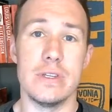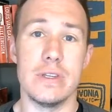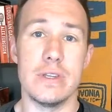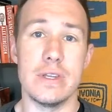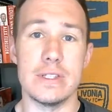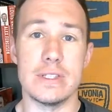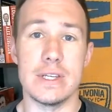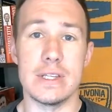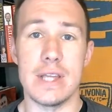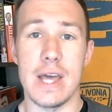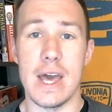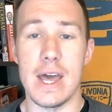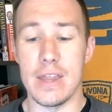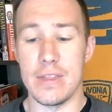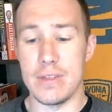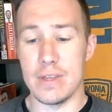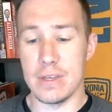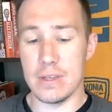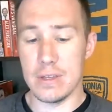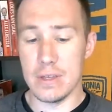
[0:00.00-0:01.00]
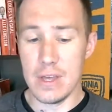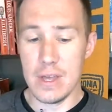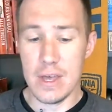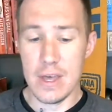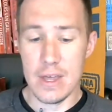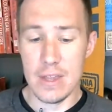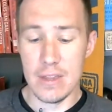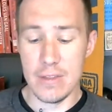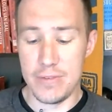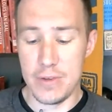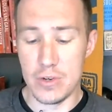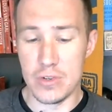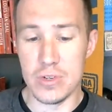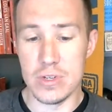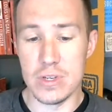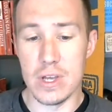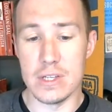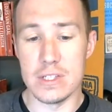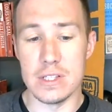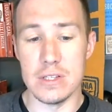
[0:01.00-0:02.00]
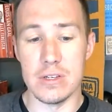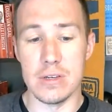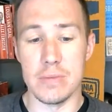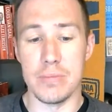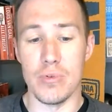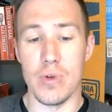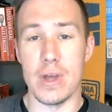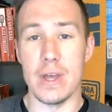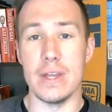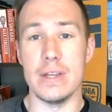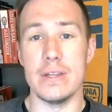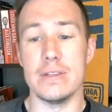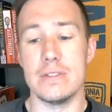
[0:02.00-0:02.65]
things like that, I think the future does look bright.